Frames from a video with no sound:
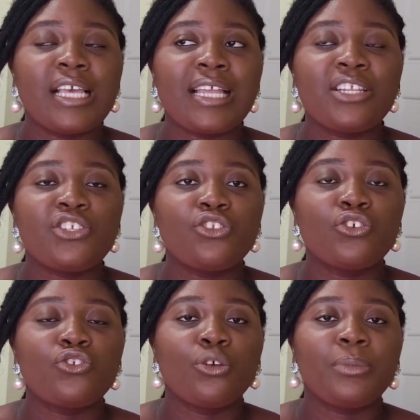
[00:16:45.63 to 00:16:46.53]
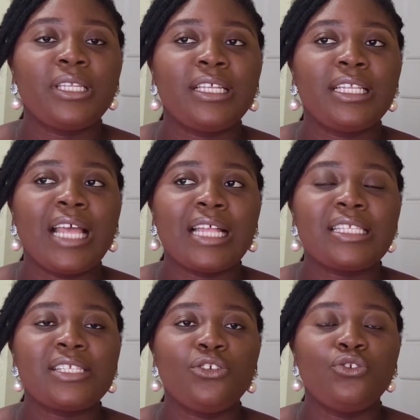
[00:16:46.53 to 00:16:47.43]
and it's not something that
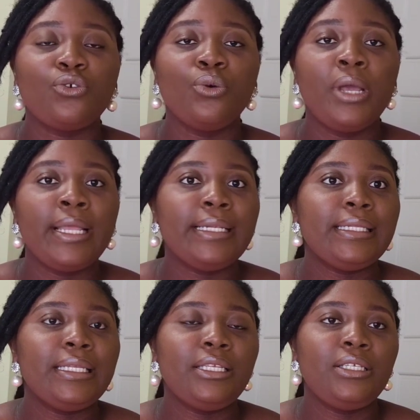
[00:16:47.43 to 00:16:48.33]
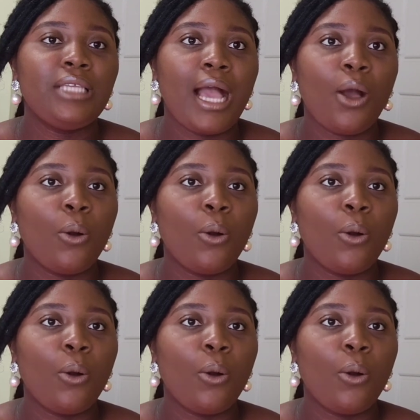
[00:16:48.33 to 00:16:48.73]
you're